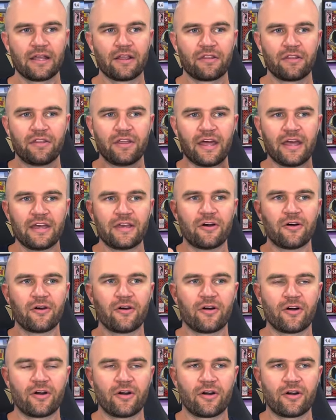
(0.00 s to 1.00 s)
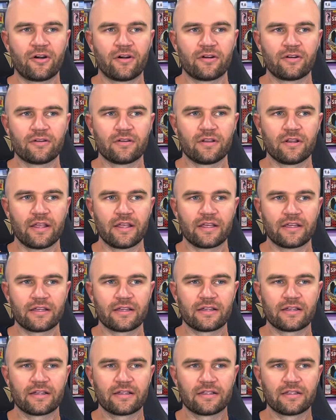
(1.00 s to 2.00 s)
they are like
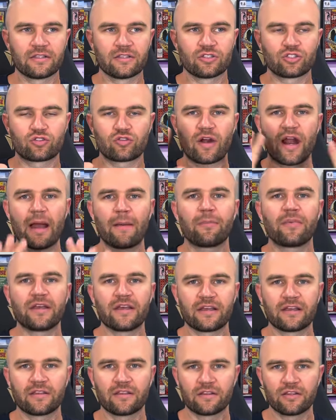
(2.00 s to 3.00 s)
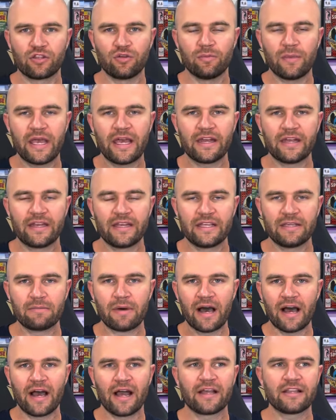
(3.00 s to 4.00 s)
trapping humanity
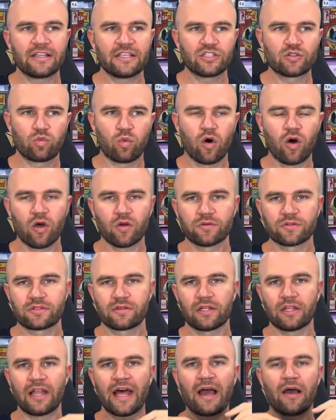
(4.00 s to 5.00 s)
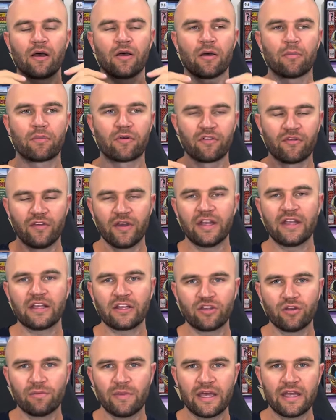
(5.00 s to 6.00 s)
behind these walls, uh, preventing
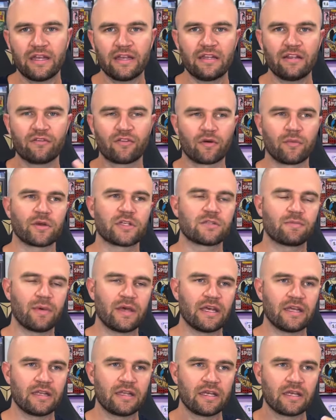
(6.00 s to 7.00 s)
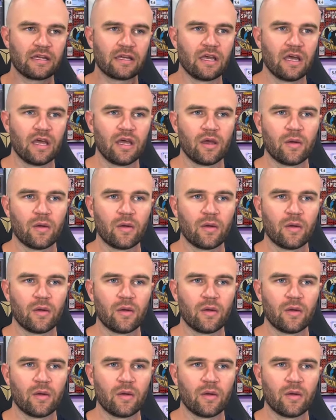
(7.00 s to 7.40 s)
humanity from expanding,